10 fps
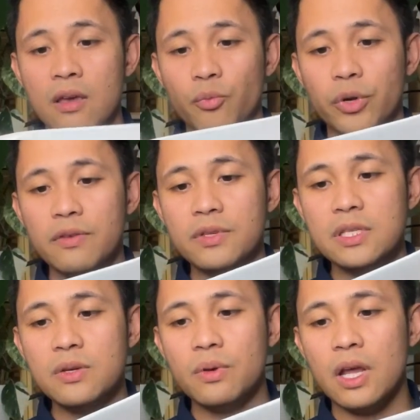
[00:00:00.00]

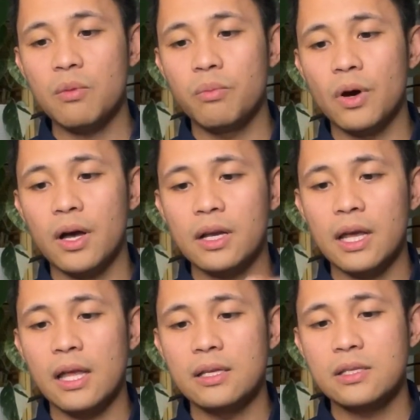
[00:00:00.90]
previously when I bought
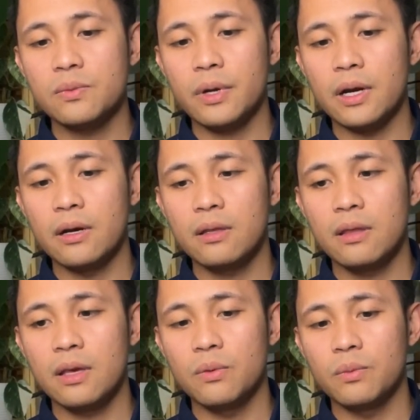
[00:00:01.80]
elsewhere,
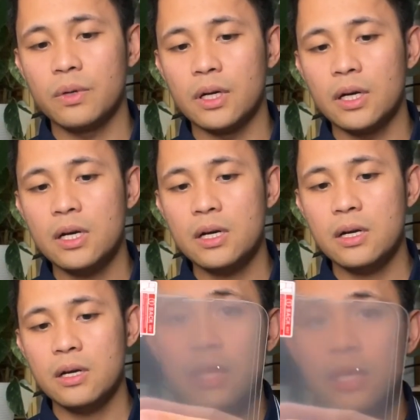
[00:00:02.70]
they were.
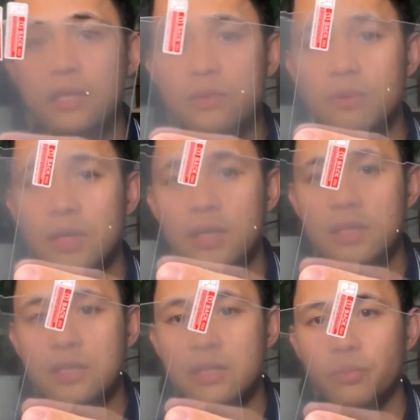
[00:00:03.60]
These
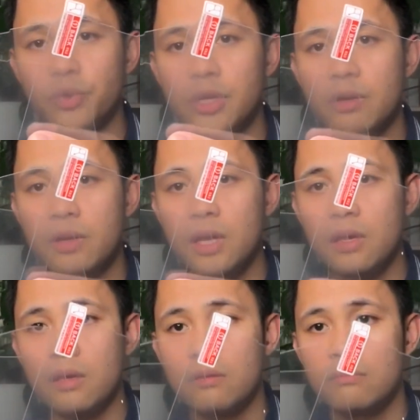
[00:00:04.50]
ones seem pretty
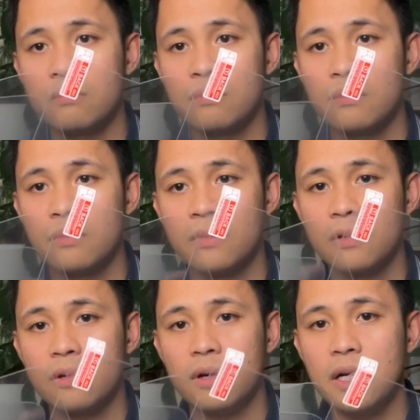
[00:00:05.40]
okay.
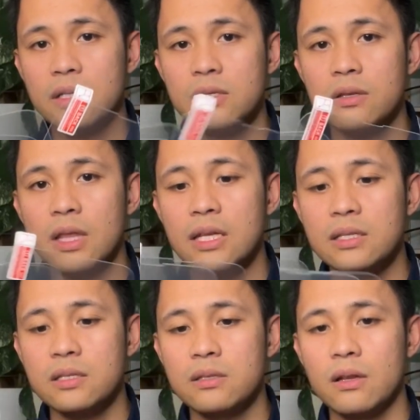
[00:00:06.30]
All right, so
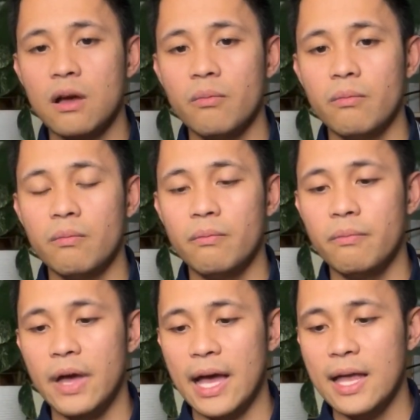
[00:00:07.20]
that's not
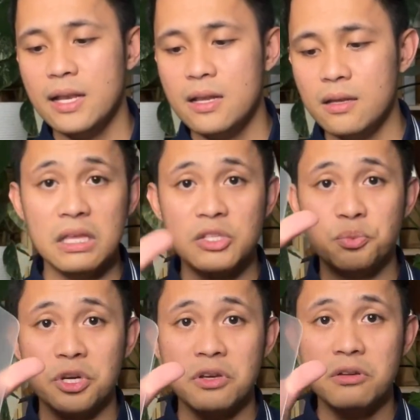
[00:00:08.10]
bad. That's
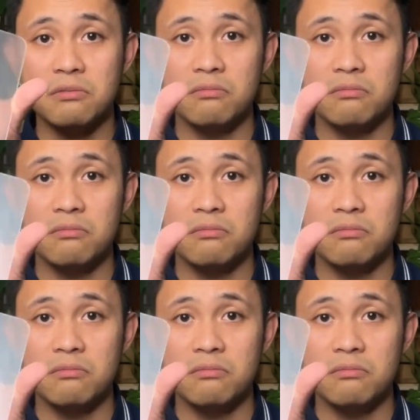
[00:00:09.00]
pretty good.